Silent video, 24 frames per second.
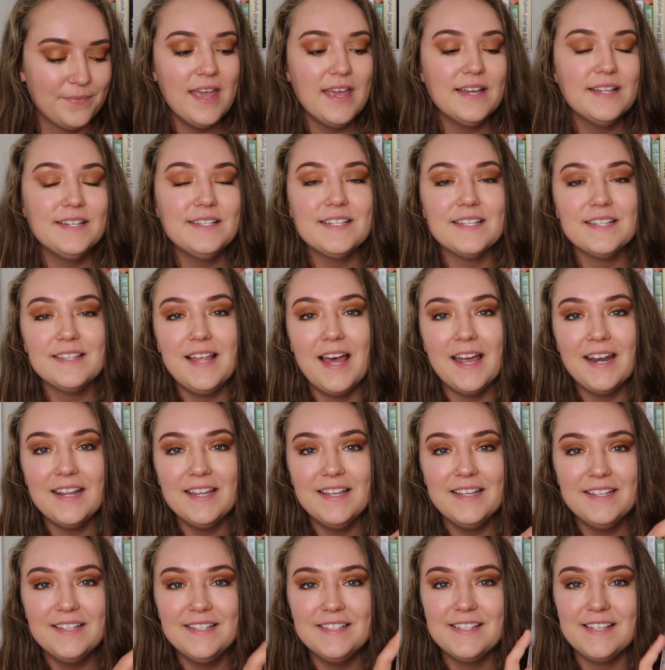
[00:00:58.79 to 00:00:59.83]
And that
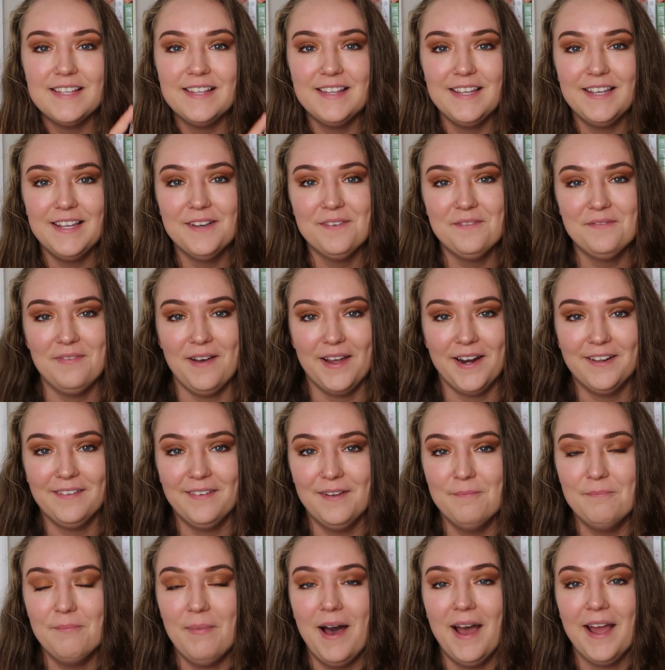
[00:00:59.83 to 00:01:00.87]
is The Final
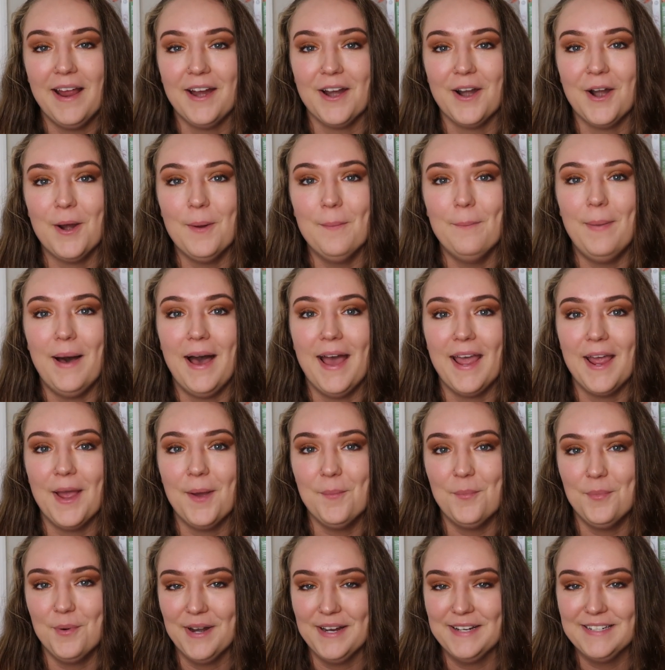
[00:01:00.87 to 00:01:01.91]
Empire
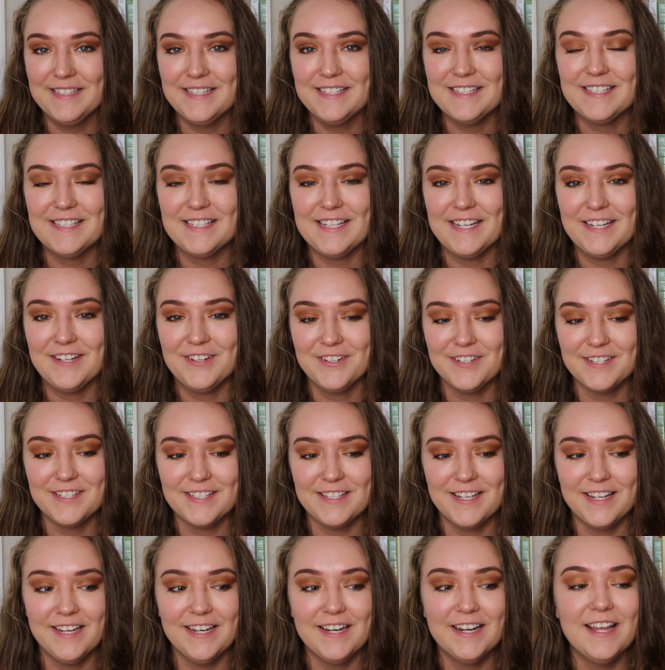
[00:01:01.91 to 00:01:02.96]
by Brandon
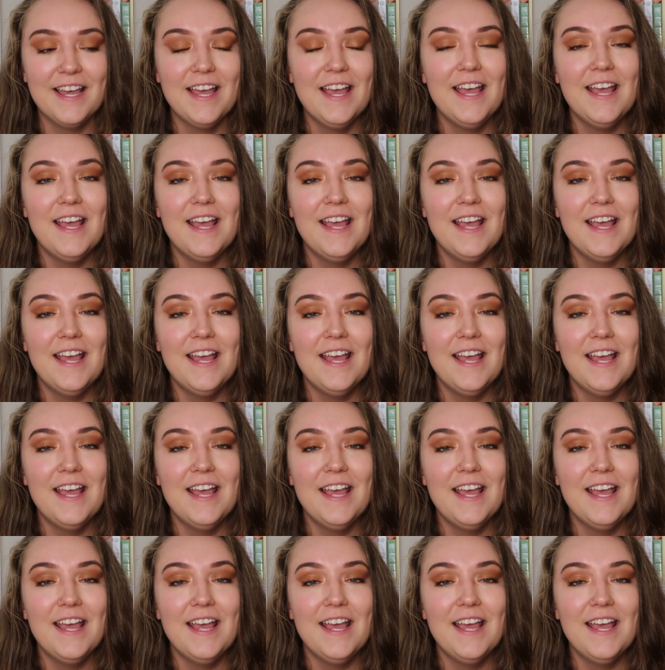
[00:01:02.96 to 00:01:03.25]
Sanderson.